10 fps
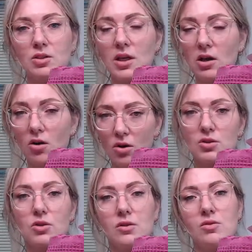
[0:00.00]
You can
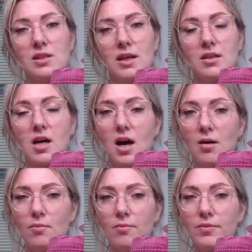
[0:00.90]
also use it
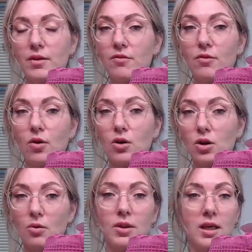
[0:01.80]
um, for
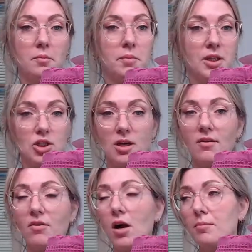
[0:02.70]
clothing, beach
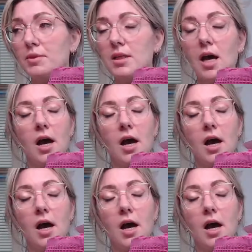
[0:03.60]
cover-ups,